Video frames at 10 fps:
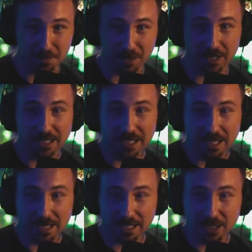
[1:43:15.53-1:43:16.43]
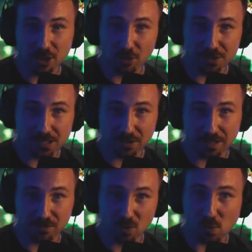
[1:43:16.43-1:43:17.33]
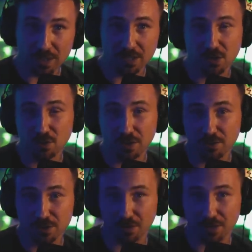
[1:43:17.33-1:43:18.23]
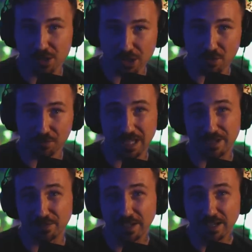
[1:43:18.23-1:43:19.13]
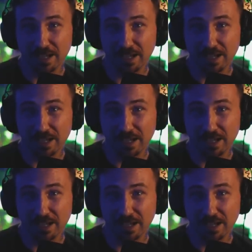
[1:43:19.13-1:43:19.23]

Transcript: But again, you'll still have 22 years on the shelf life